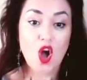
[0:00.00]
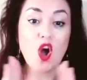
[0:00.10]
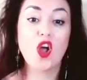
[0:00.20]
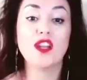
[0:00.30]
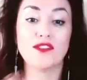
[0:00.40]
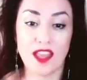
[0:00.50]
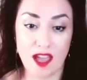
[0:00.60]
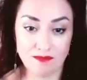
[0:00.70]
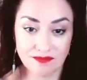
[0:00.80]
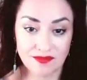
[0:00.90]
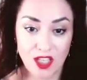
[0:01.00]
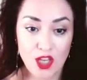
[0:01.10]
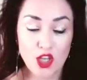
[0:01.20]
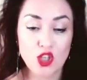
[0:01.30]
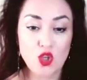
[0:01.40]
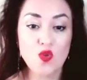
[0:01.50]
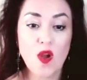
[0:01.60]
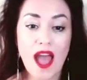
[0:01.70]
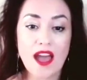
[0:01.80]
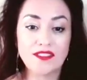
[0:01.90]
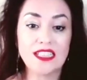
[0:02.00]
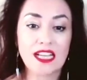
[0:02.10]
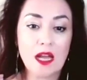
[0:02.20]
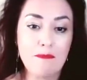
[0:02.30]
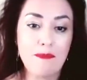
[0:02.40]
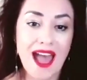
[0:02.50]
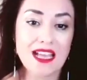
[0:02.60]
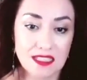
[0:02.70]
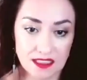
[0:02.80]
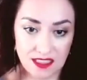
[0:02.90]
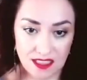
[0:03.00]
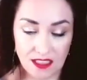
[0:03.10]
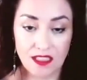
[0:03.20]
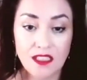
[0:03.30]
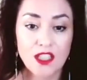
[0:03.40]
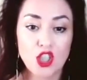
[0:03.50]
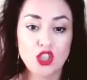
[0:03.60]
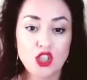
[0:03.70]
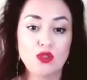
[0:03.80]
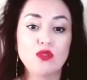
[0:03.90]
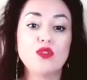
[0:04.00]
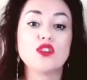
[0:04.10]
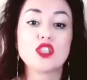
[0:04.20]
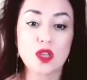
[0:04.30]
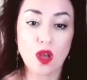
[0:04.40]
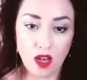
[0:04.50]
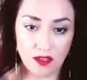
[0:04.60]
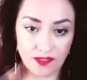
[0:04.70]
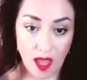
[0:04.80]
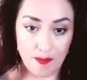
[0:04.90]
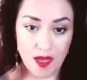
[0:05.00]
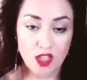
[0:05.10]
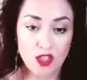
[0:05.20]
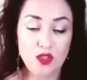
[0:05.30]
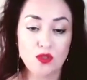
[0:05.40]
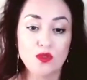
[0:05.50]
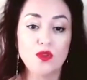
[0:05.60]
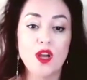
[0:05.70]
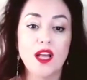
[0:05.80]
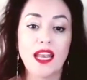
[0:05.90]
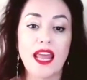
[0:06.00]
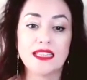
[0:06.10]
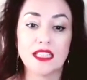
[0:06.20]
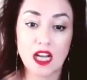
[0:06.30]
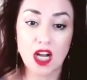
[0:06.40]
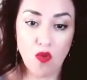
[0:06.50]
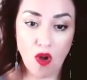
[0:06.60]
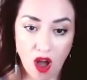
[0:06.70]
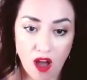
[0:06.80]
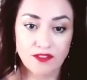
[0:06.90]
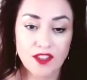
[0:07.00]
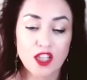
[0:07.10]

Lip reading: all of them, you have the capacity to solve them, to let go of,